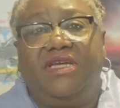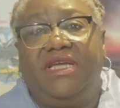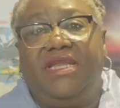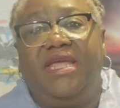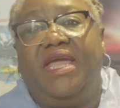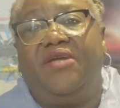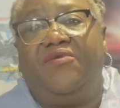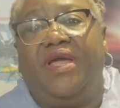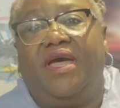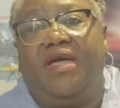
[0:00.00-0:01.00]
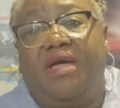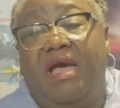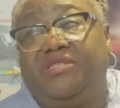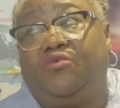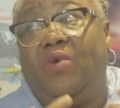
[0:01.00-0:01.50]
in the area,
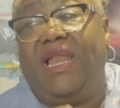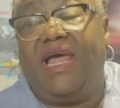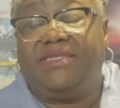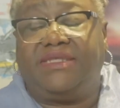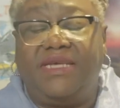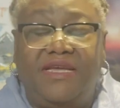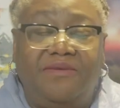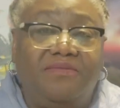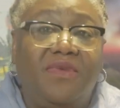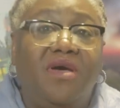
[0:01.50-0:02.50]
as well as a